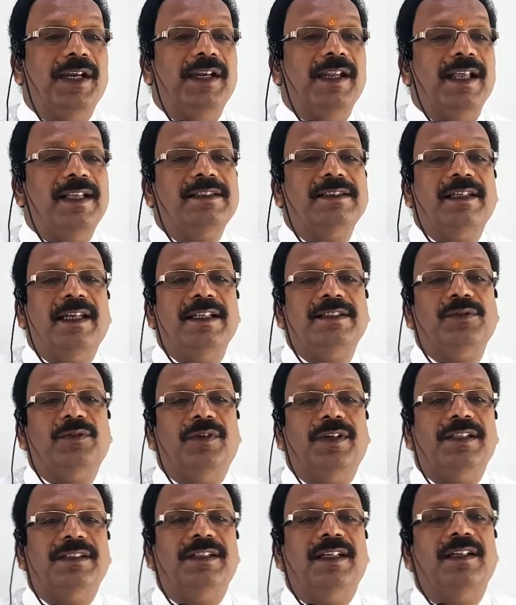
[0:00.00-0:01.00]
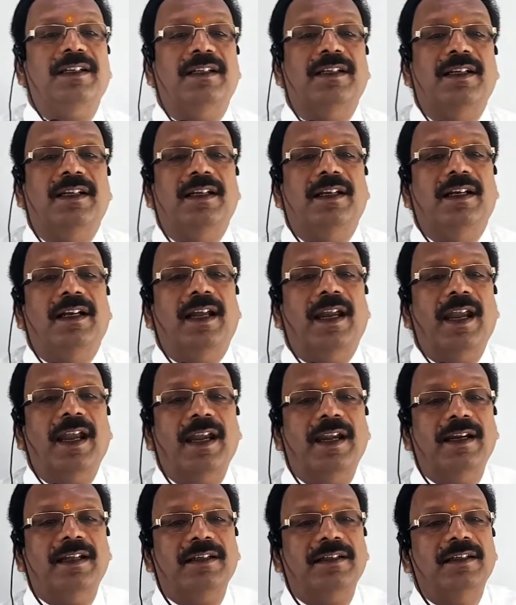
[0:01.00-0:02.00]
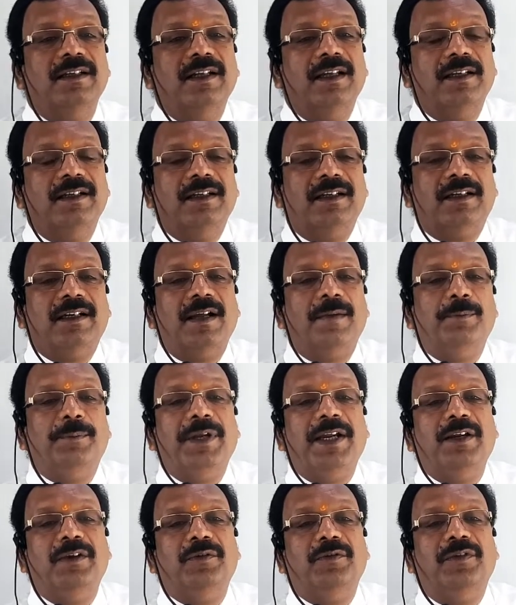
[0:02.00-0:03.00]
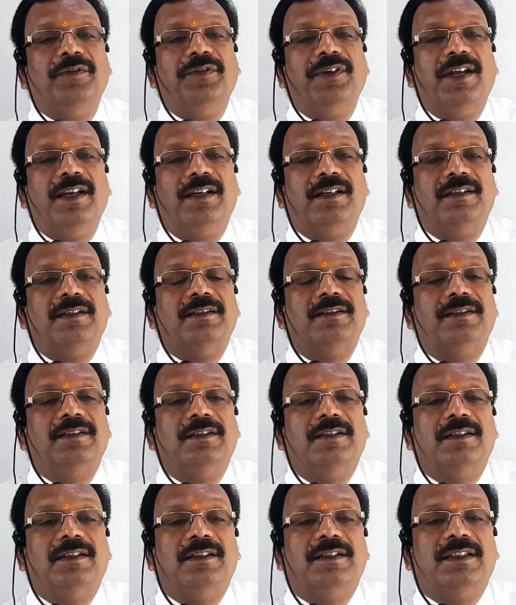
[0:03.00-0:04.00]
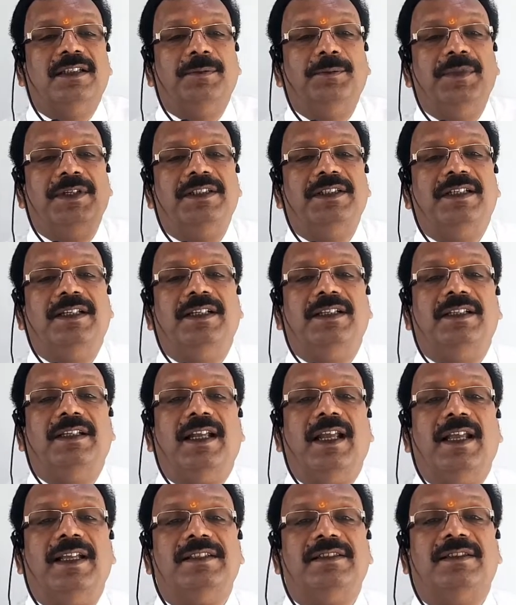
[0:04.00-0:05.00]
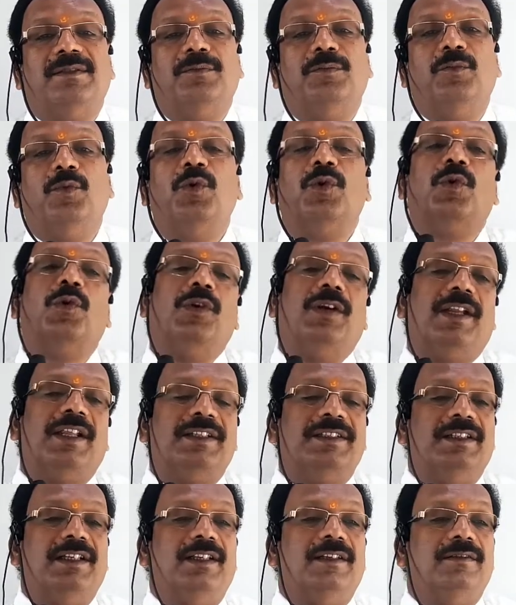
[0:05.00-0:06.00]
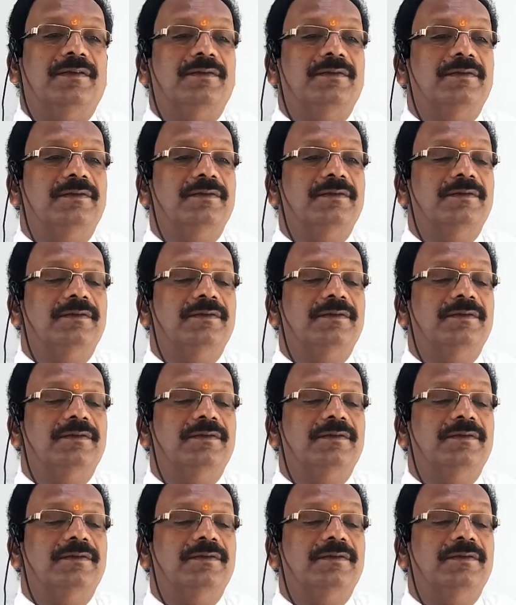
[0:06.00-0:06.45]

FET has less voltage gain, and comparatively FET, the BJT has more voltage gain.